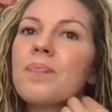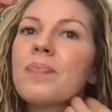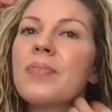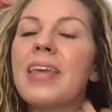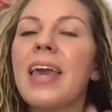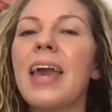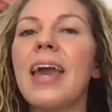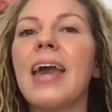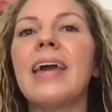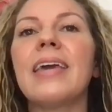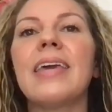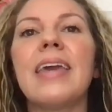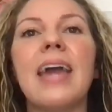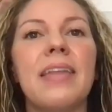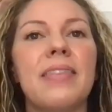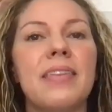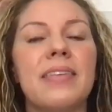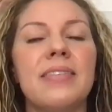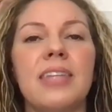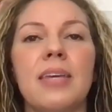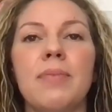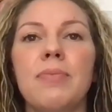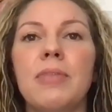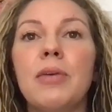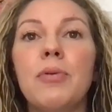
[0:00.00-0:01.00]
Okay, again, the
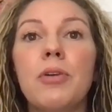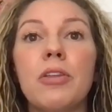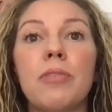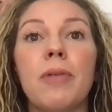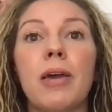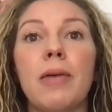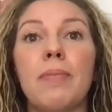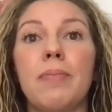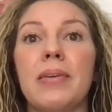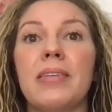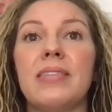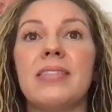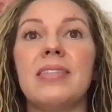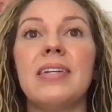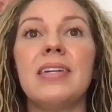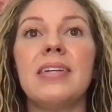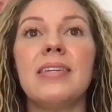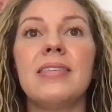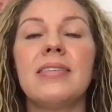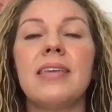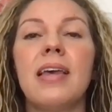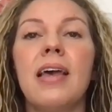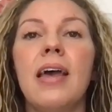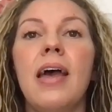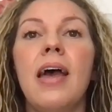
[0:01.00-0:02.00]
same thing with my
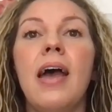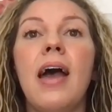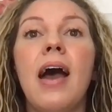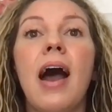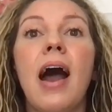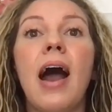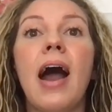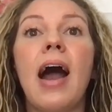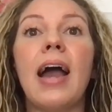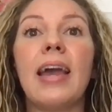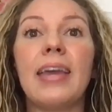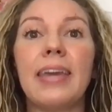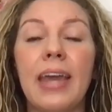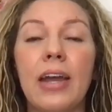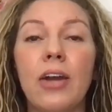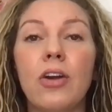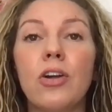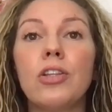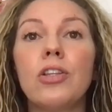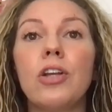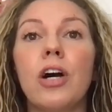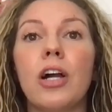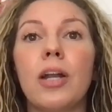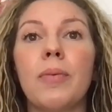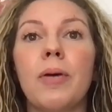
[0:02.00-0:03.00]
business. I care
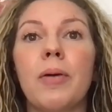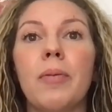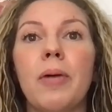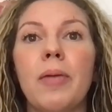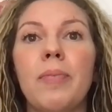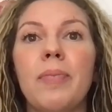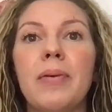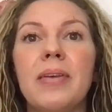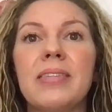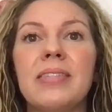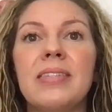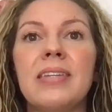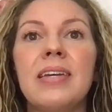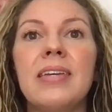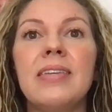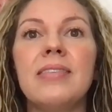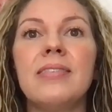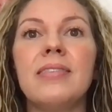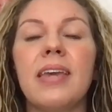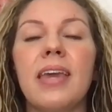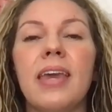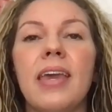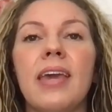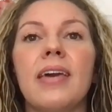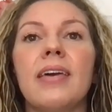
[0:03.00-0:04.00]
a lot about my
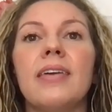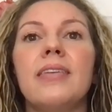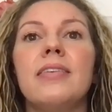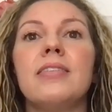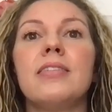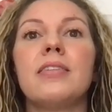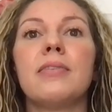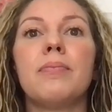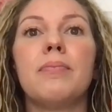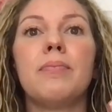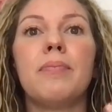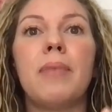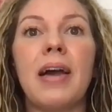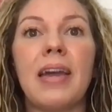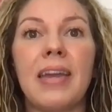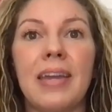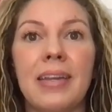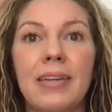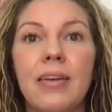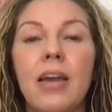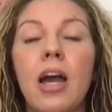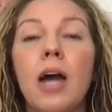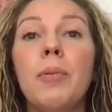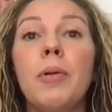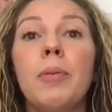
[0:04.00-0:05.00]
business and my
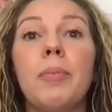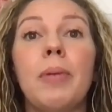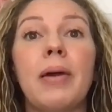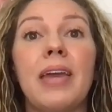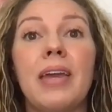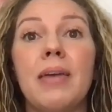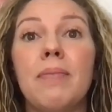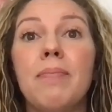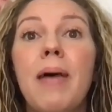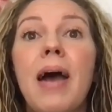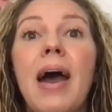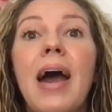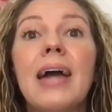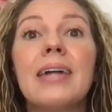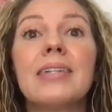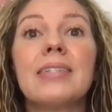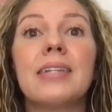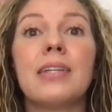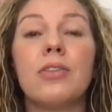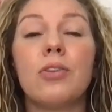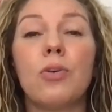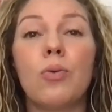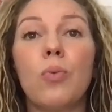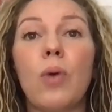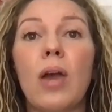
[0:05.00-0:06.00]
income and my impact
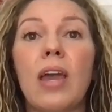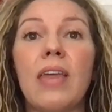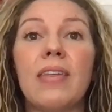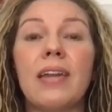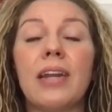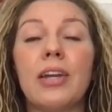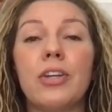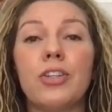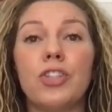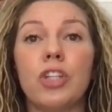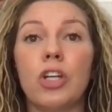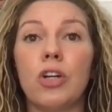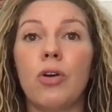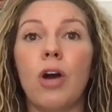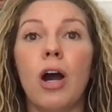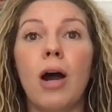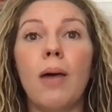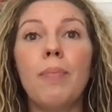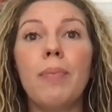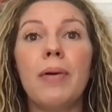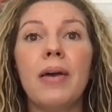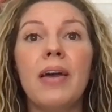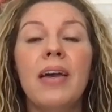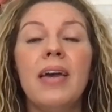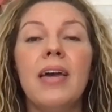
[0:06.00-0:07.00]
and the way that I show
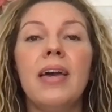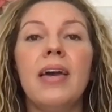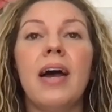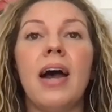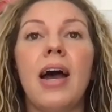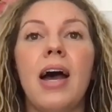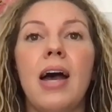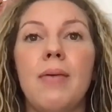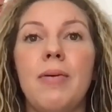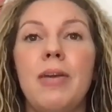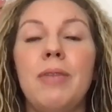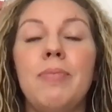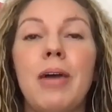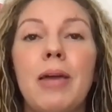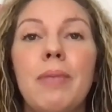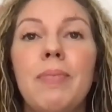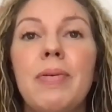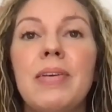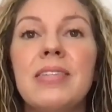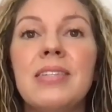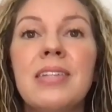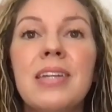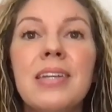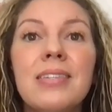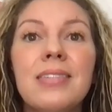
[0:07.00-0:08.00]
up in my
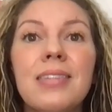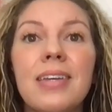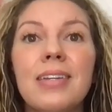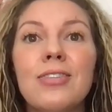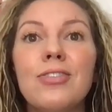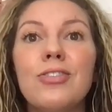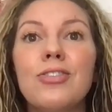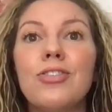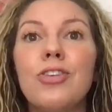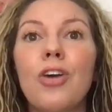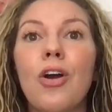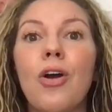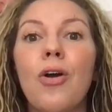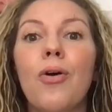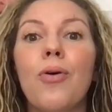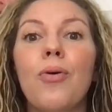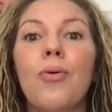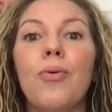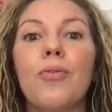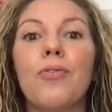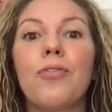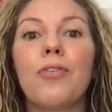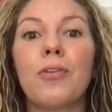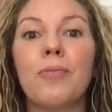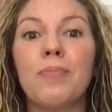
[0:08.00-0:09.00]
business. And
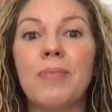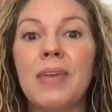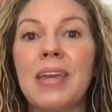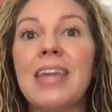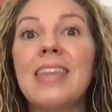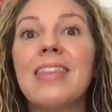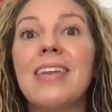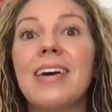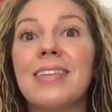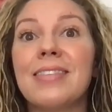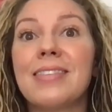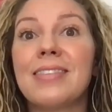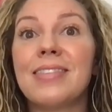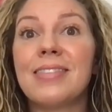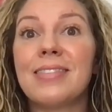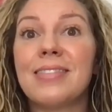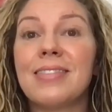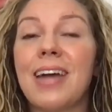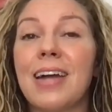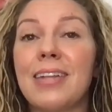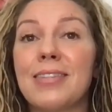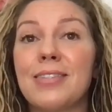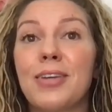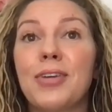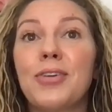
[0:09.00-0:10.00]
so for me,
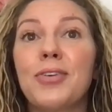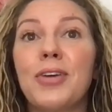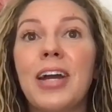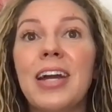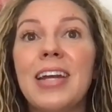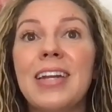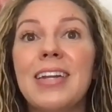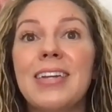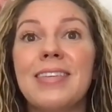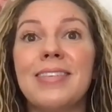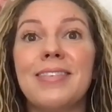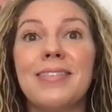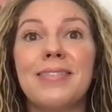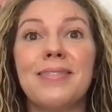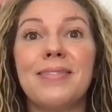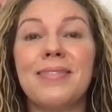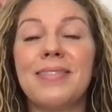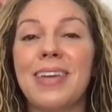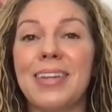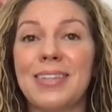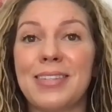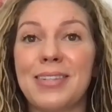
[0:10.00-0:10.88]
that's a graded